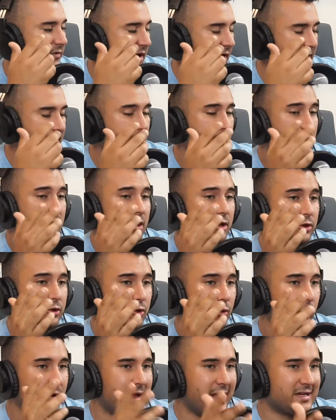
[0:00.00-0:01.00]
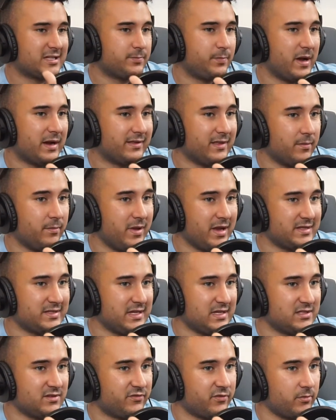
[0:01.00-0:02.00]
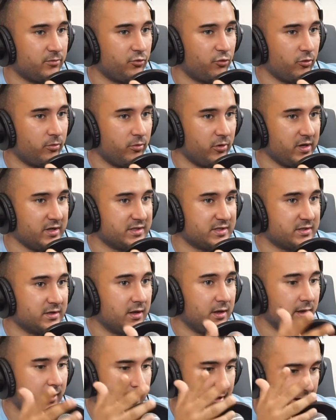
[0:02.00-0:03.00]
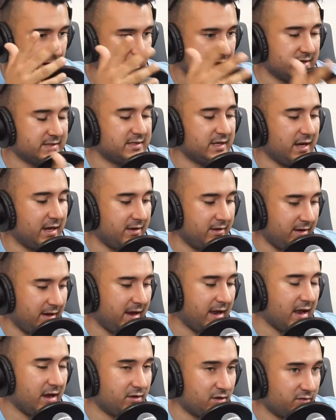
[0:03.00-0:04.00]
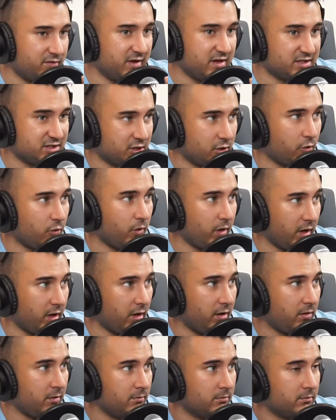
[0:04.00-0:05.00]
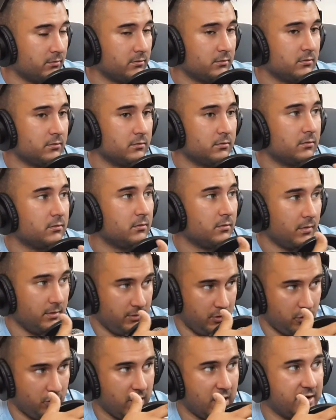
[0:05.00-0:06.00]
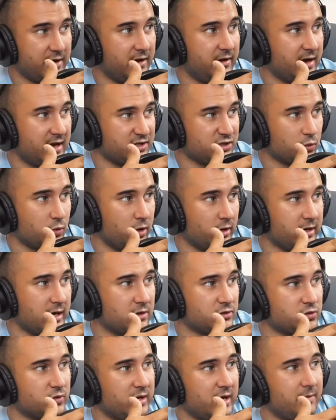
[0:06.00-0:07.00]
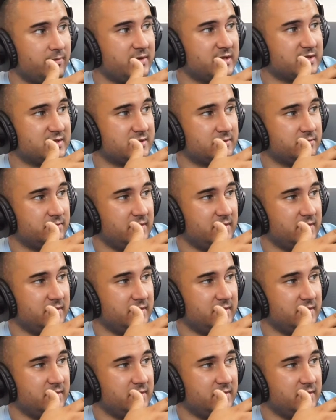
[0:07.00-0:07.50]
Fine. Do we expect a big season from Drew Brees? He is in the end of his career. You had a nice workout with him this